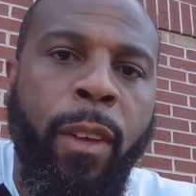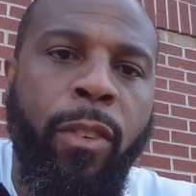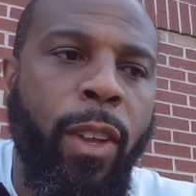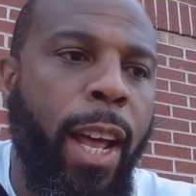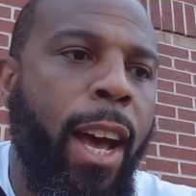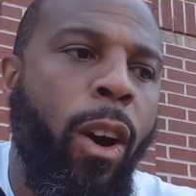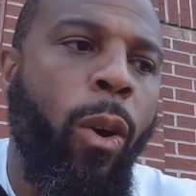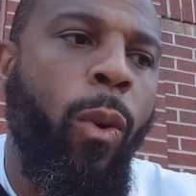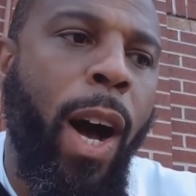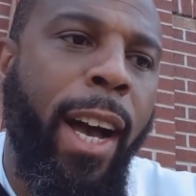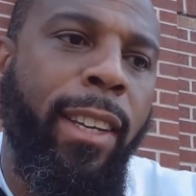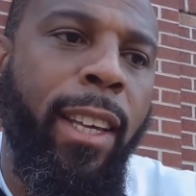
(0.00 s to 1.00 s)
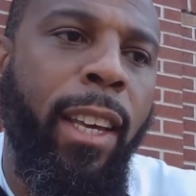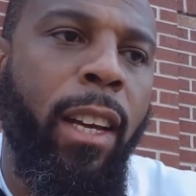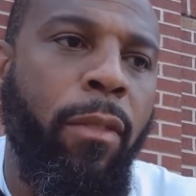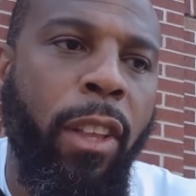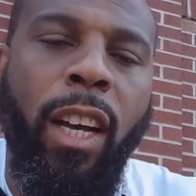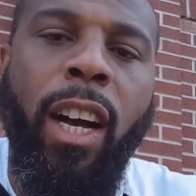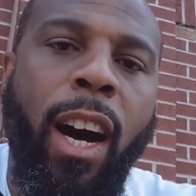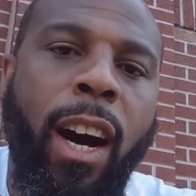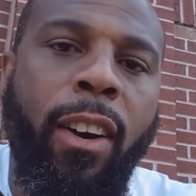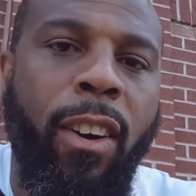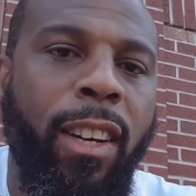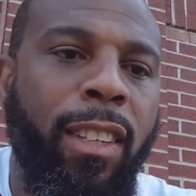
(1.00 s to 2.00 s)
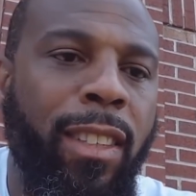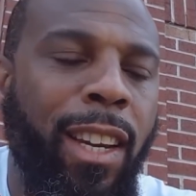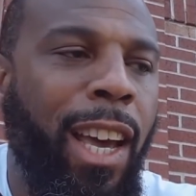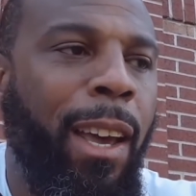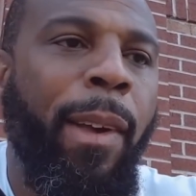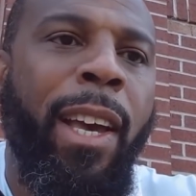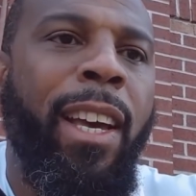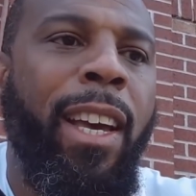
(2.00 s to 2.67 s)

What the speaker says: So that whole idea of the God on his name